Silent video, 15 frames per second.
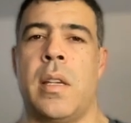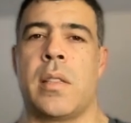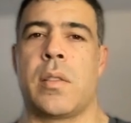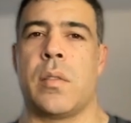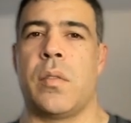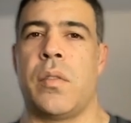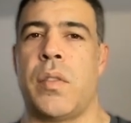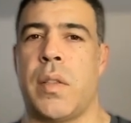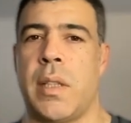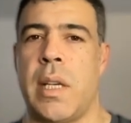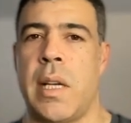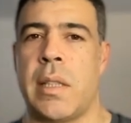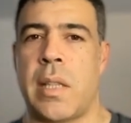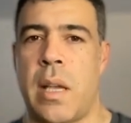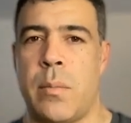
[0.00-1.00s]
So for
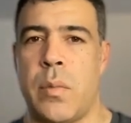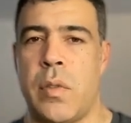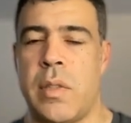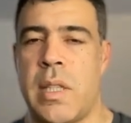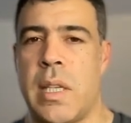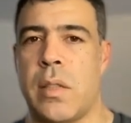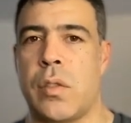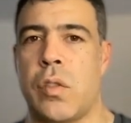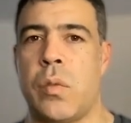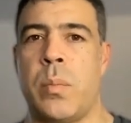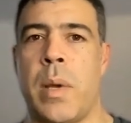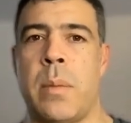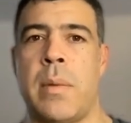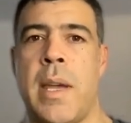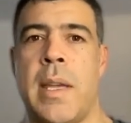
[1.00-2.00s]
that, I'm using
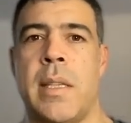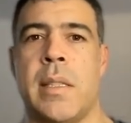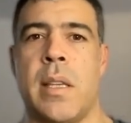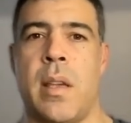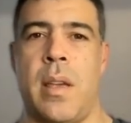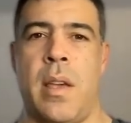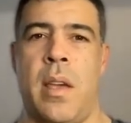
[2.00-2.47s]
Superbase.